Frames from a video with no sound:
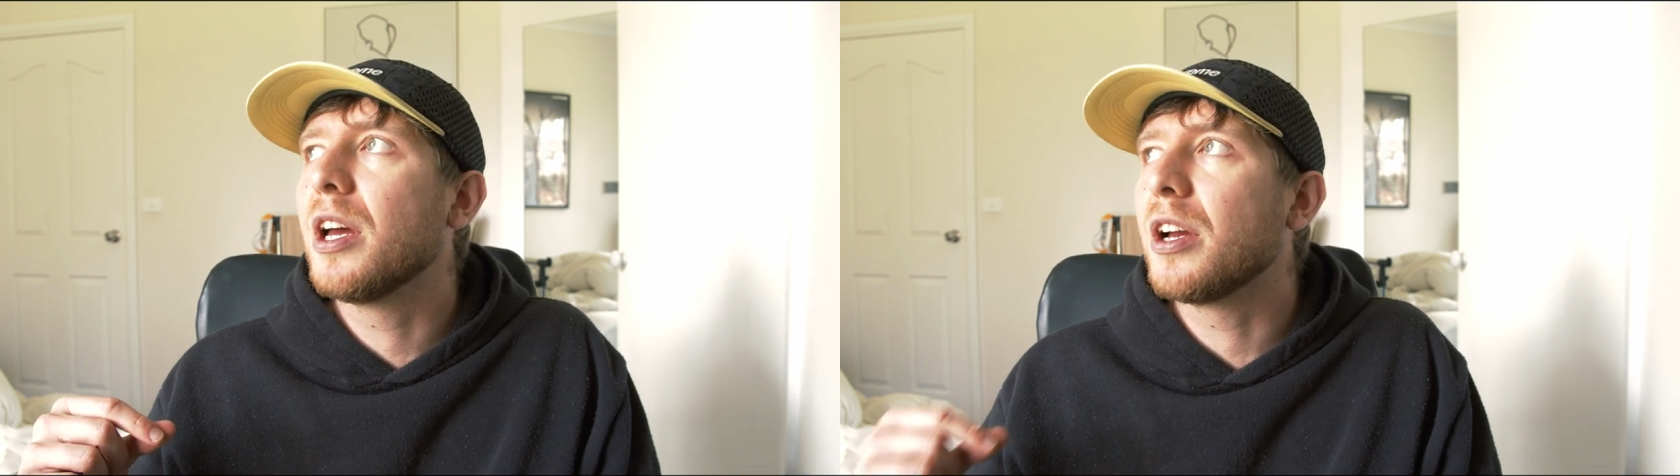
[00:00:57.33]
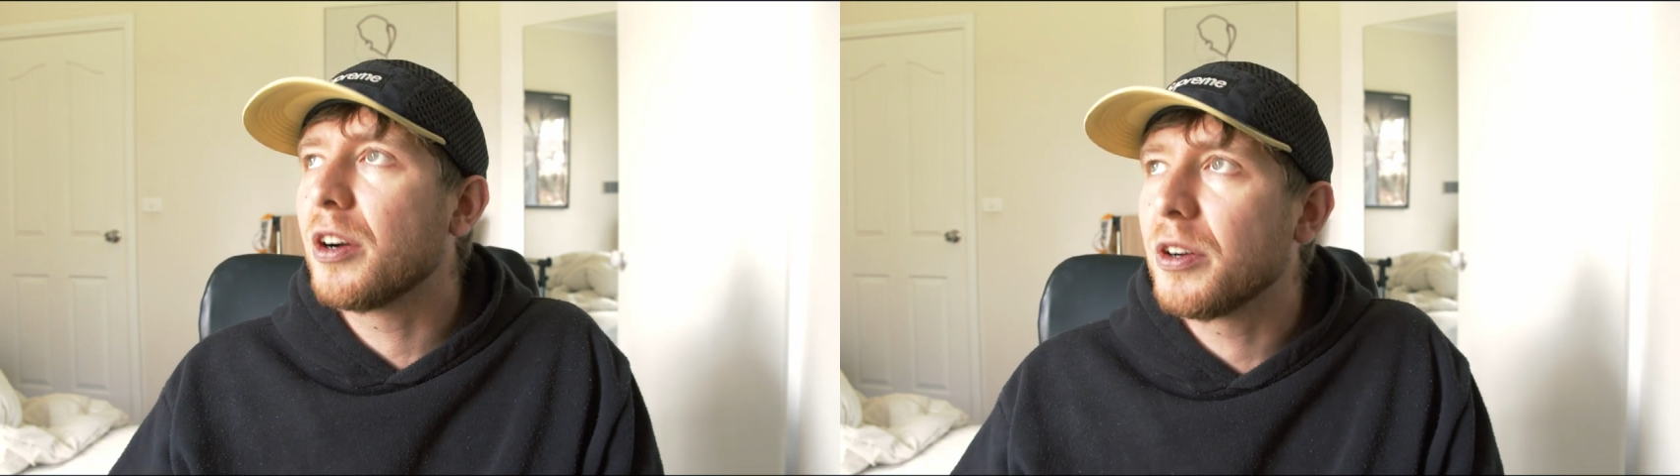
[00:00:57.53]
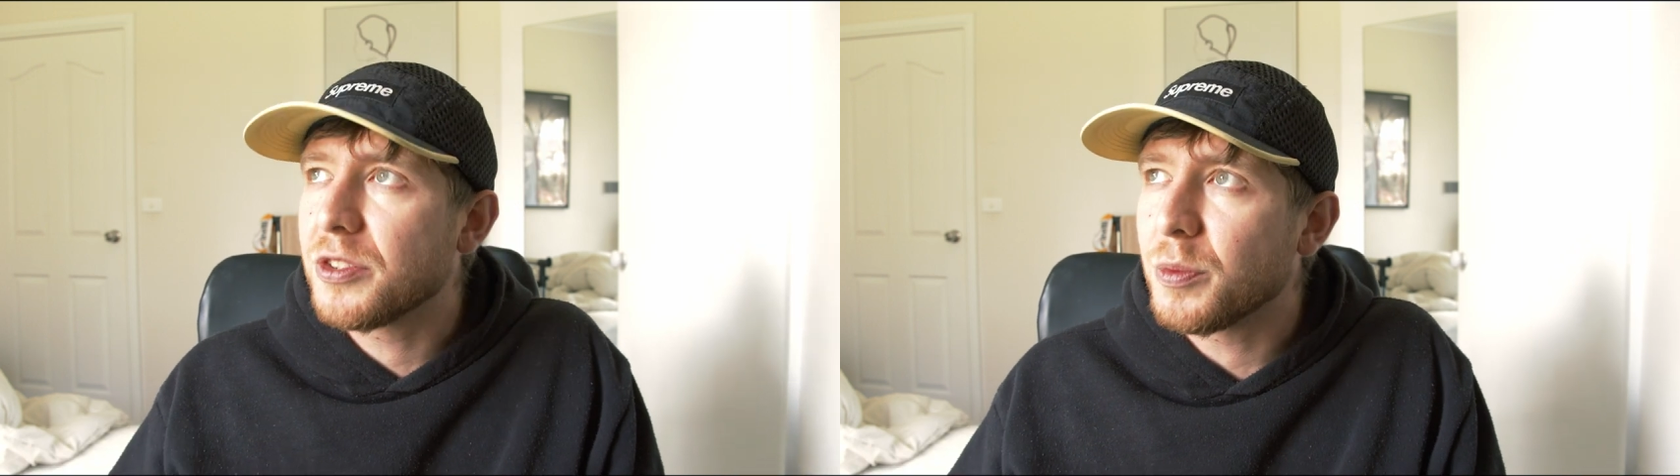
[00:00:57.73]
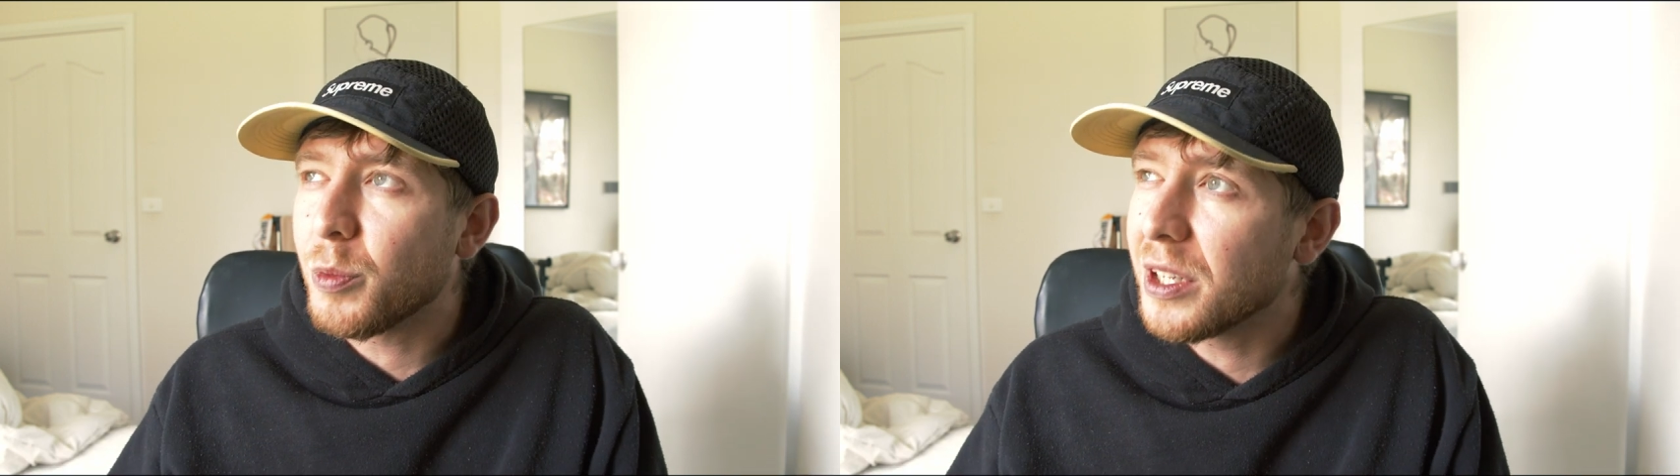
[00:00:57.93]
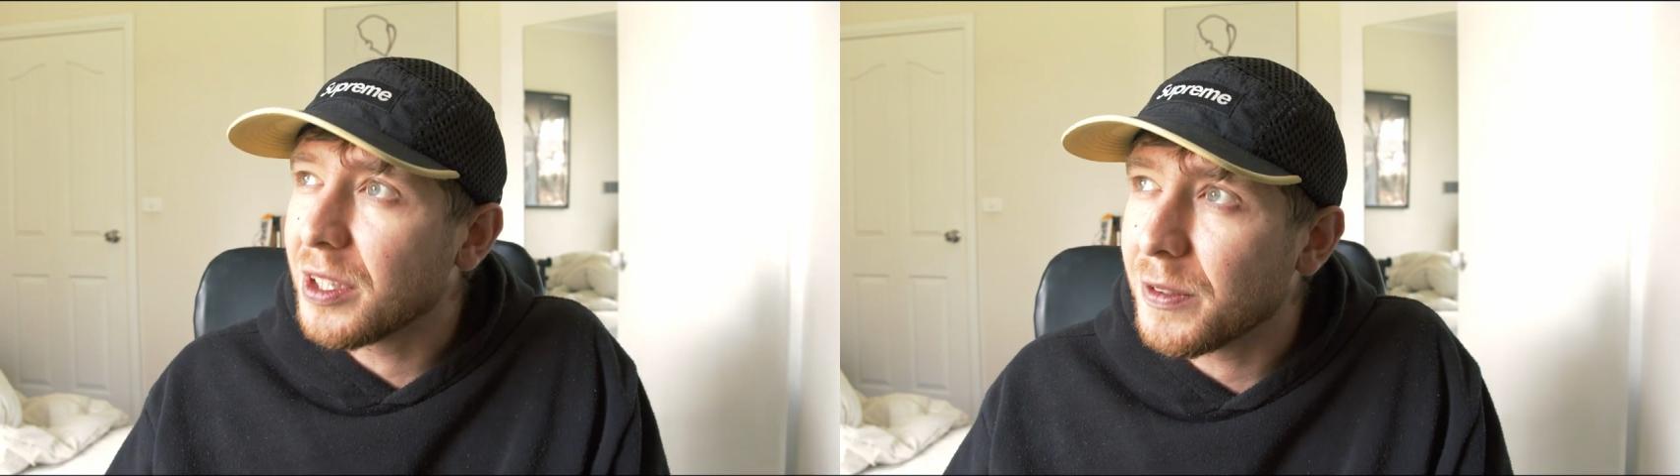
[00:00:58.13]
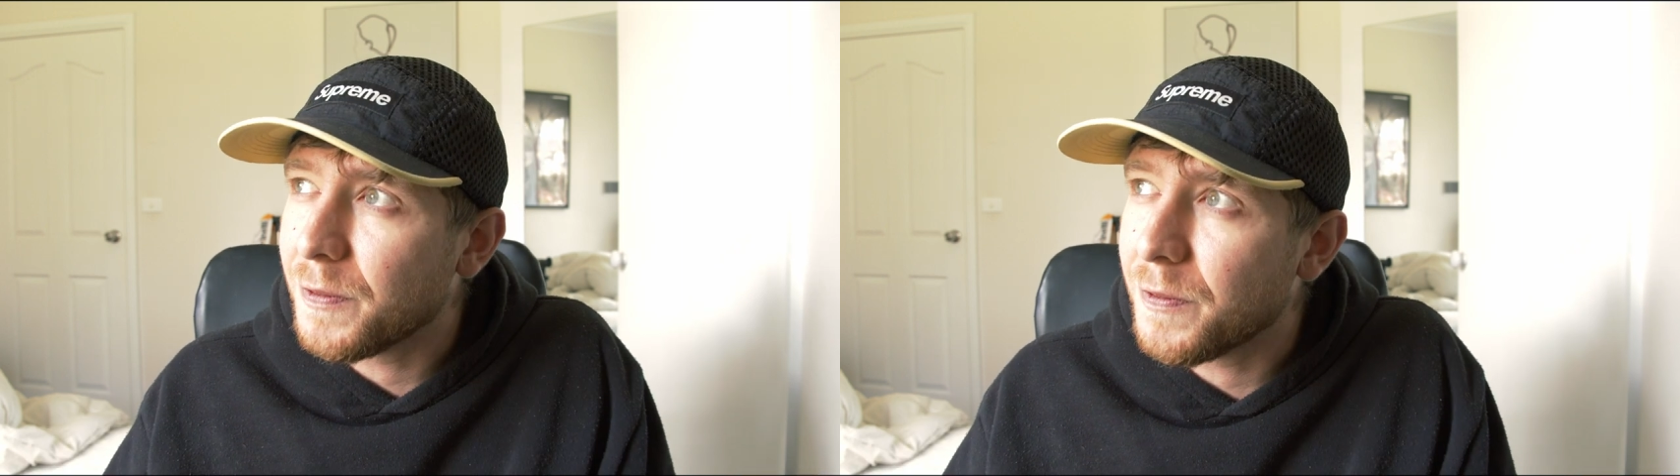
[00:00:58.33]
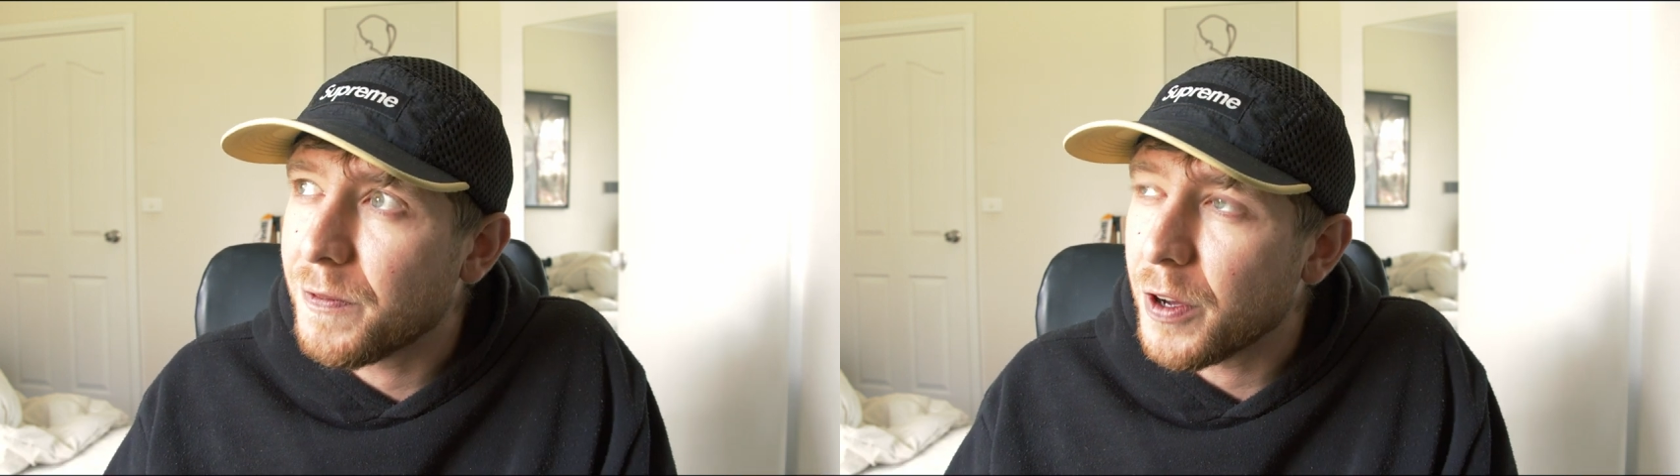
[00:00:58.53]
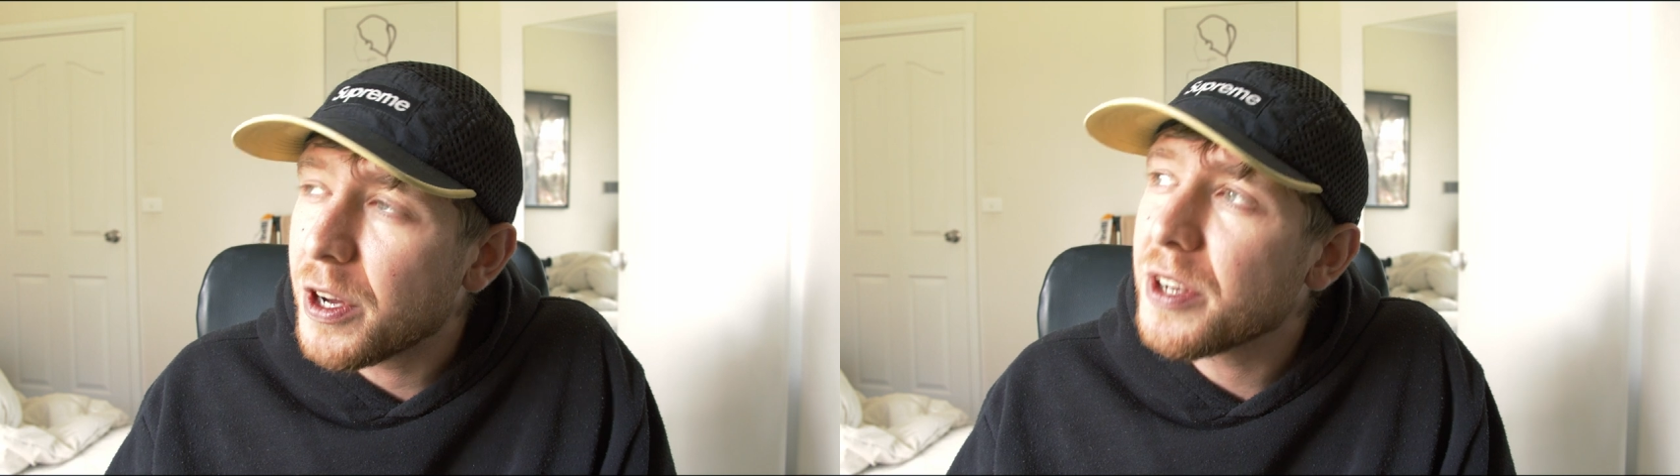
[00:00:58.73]
God's will
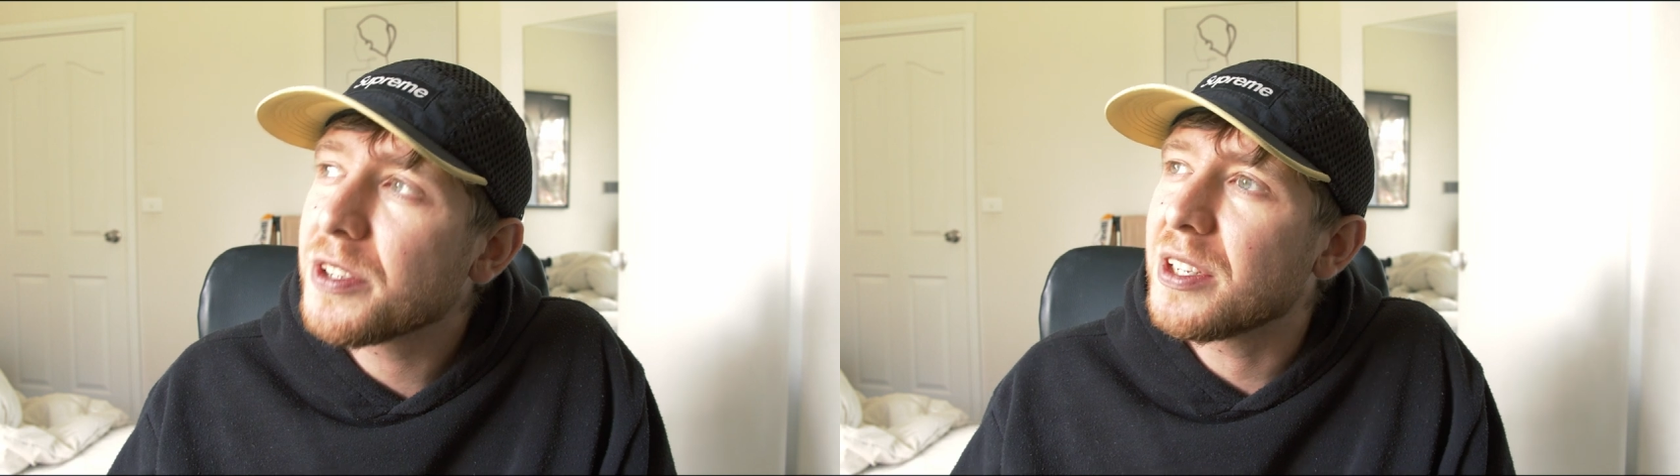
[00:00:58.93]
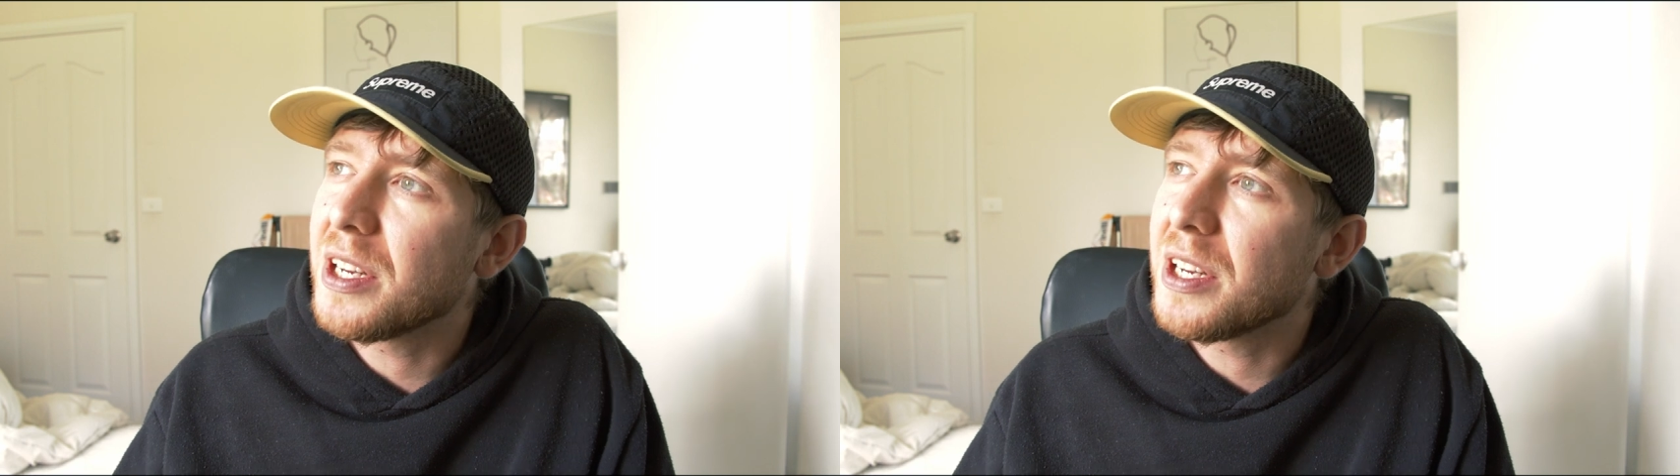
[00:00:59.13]
first